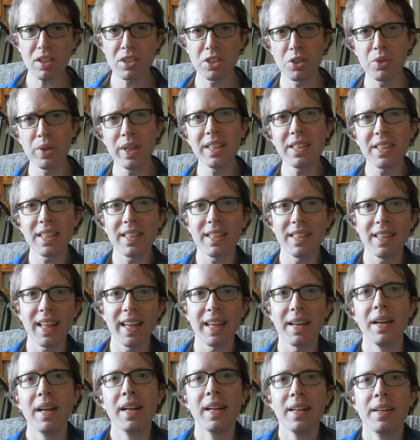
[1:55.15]
So it's
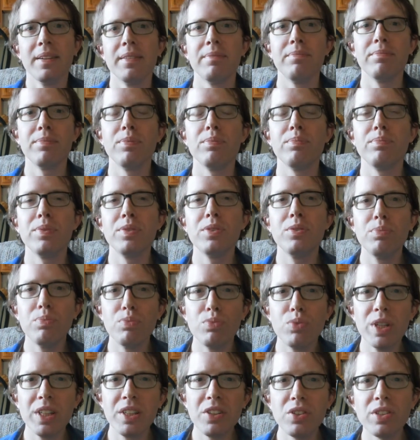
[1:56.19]
like
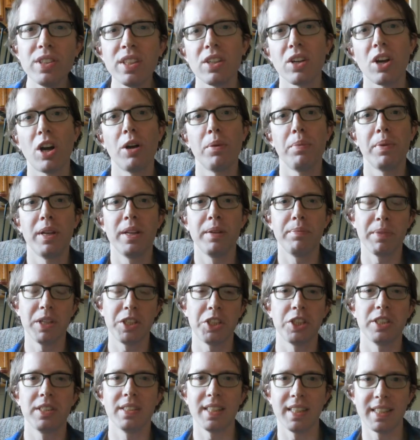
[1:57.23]
reducing carbon
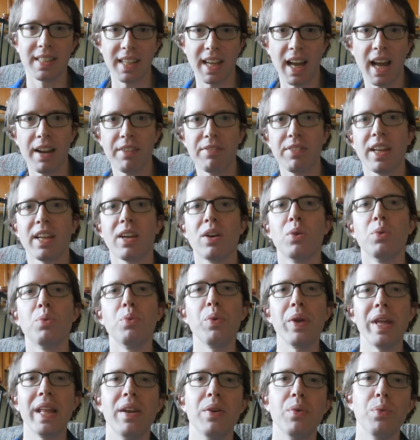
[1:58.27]
emissions is kind of like a
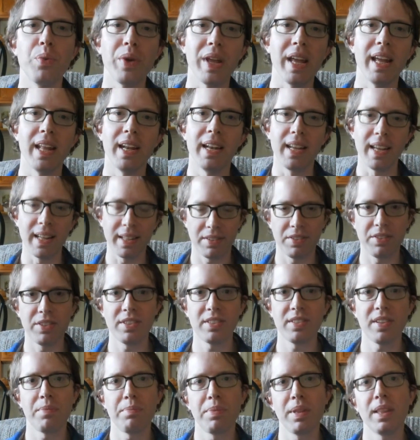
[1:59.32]
win-win. It's
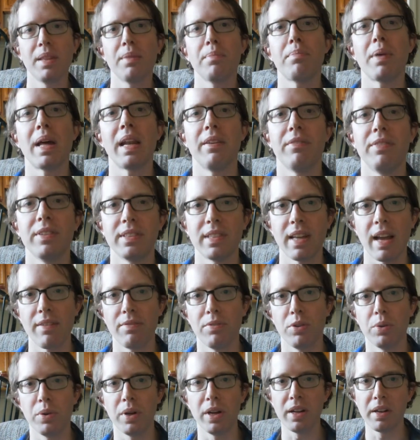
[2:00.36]
just something that benefits
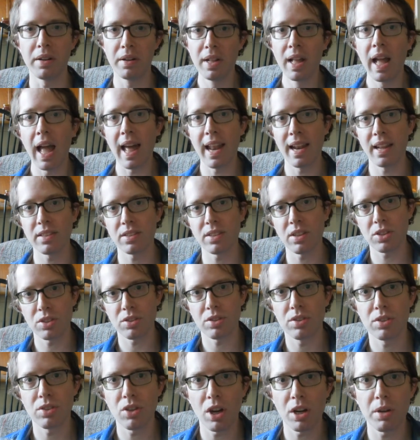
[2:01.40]
everyone. And as
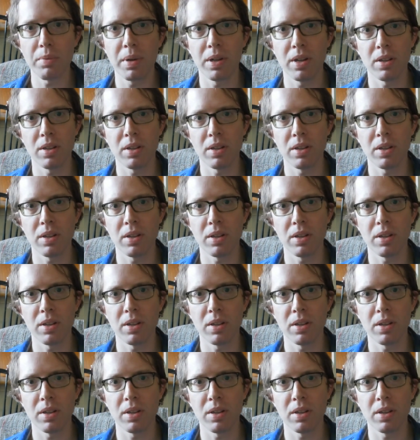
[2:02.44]
I'll talk